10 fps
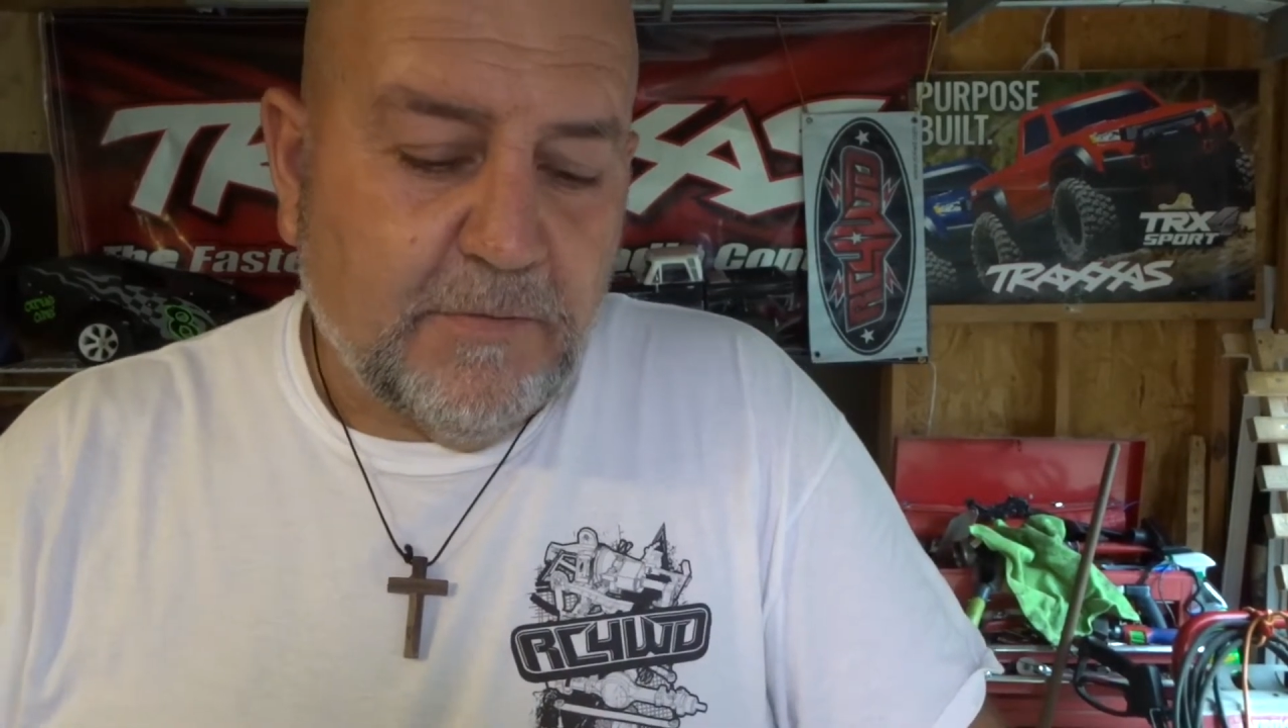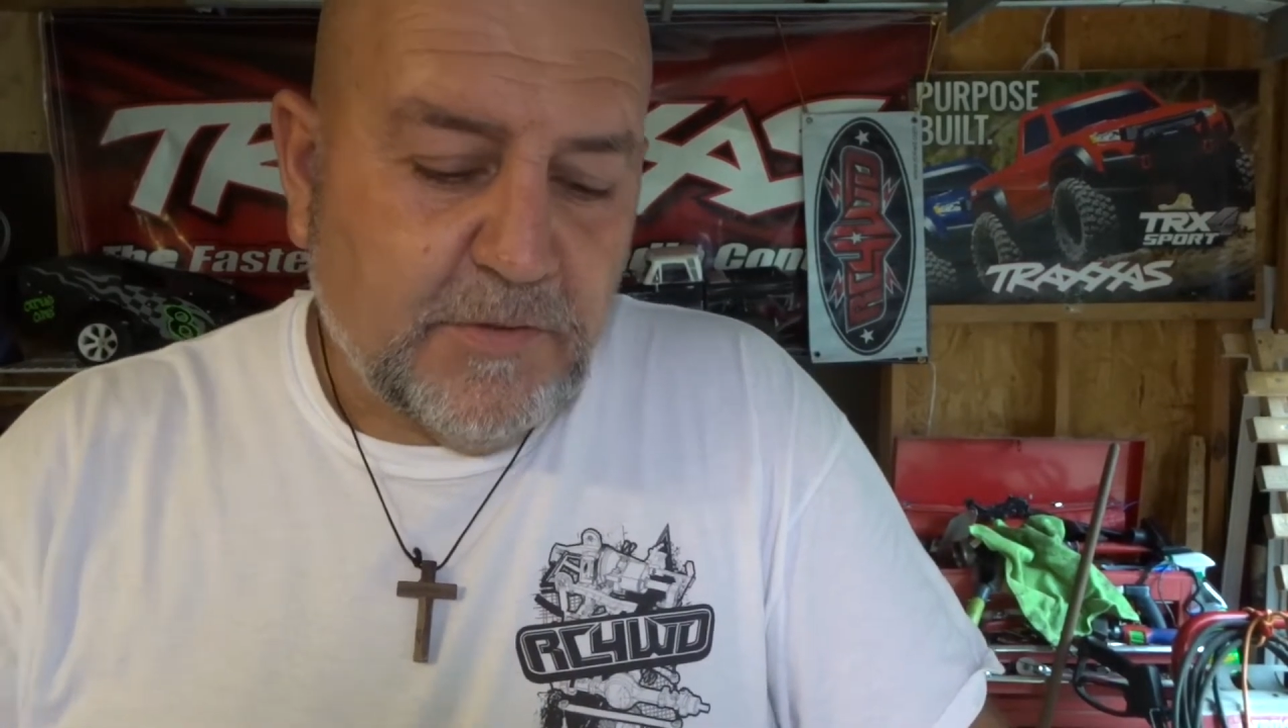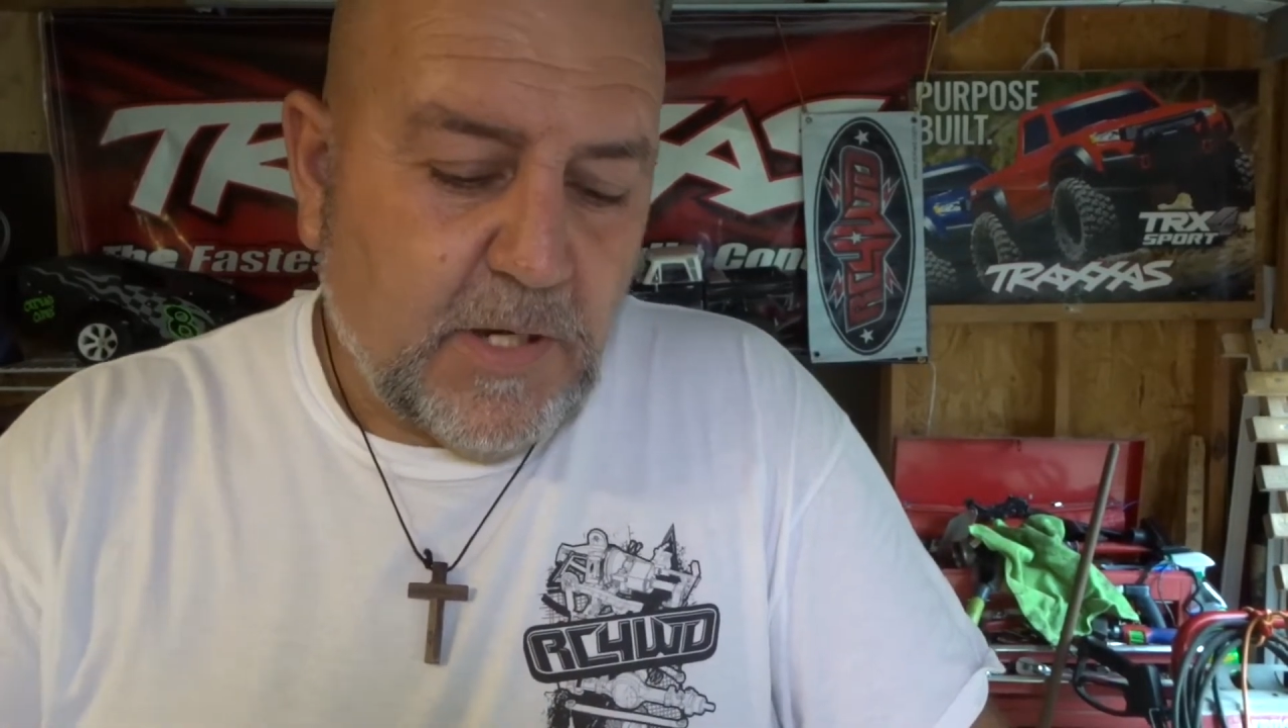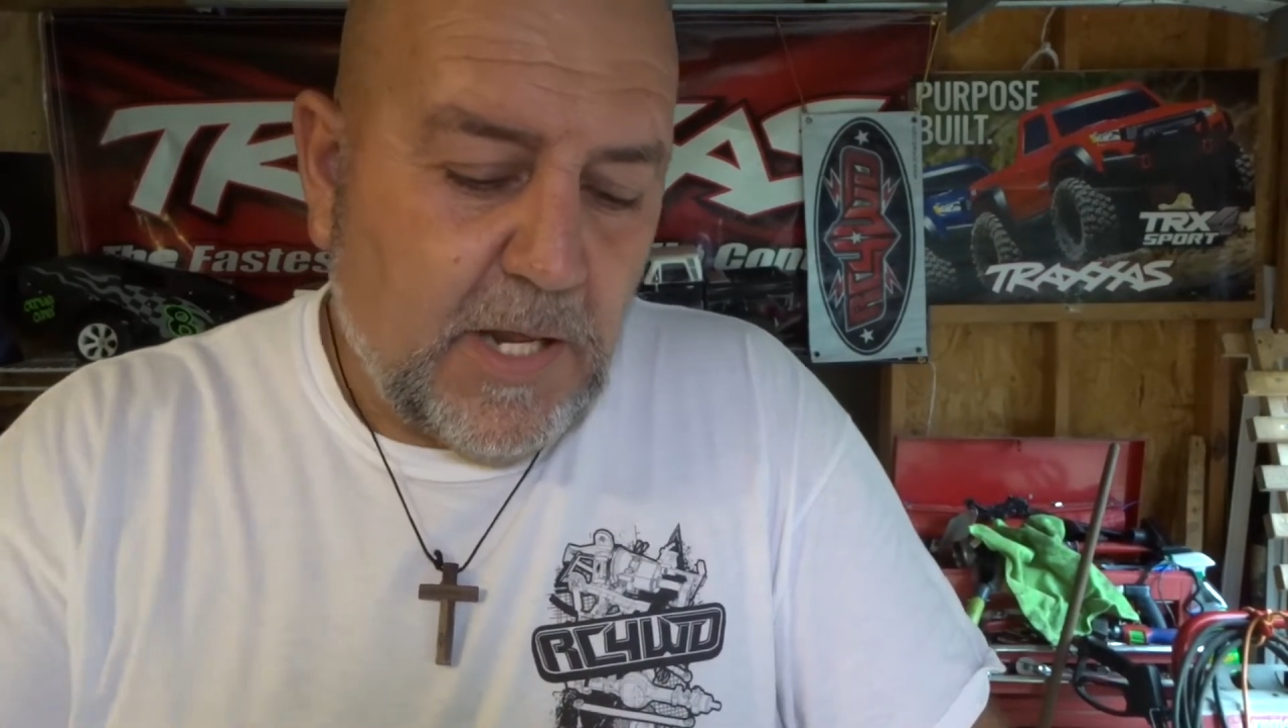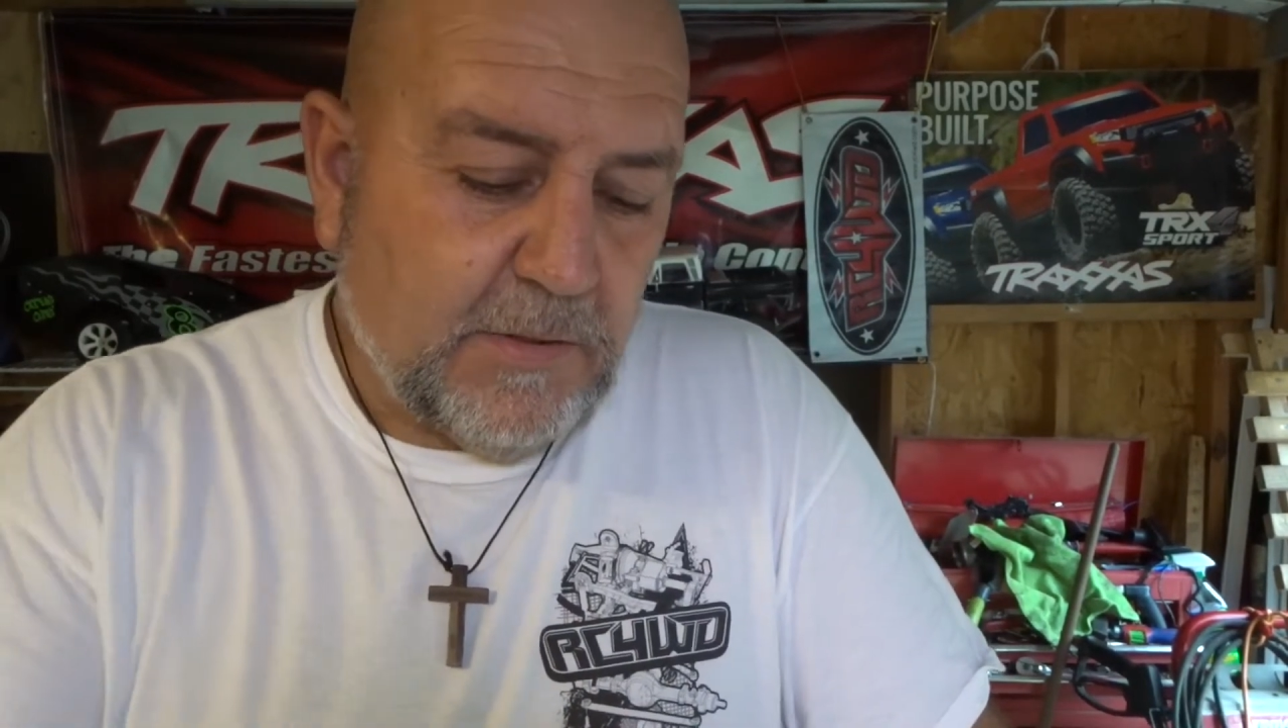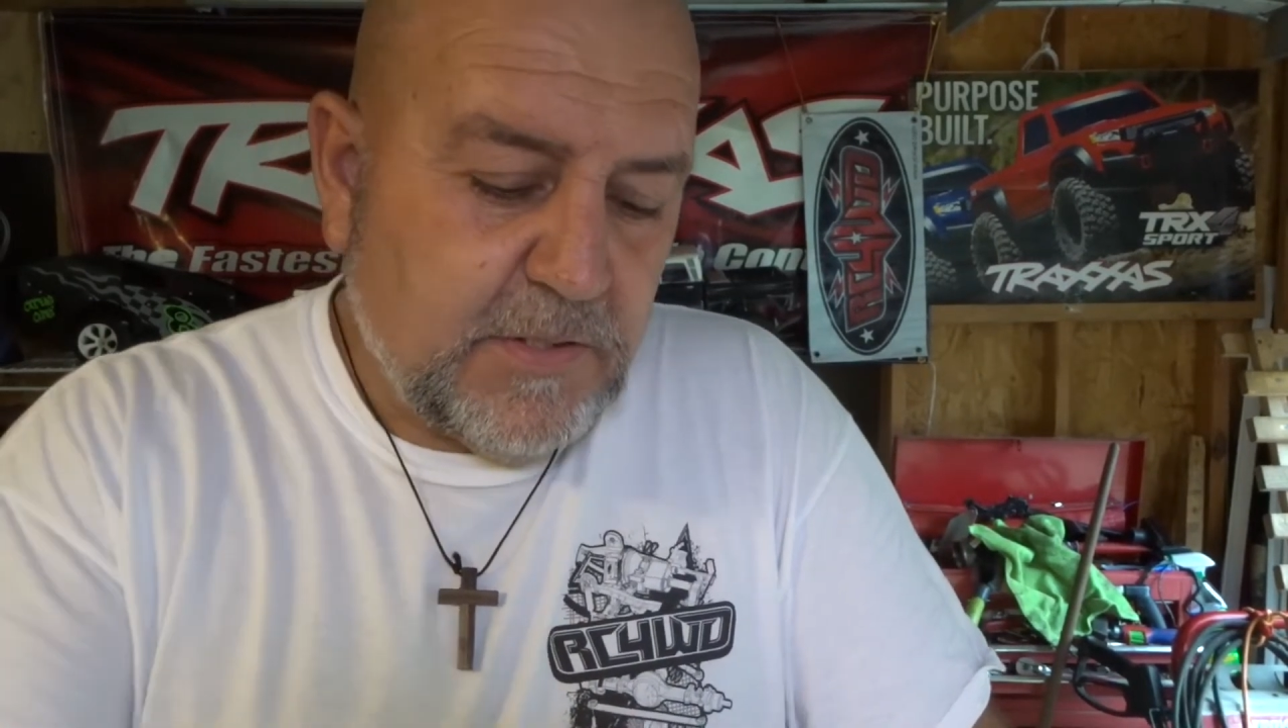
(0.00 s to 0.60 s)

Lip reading: So I had a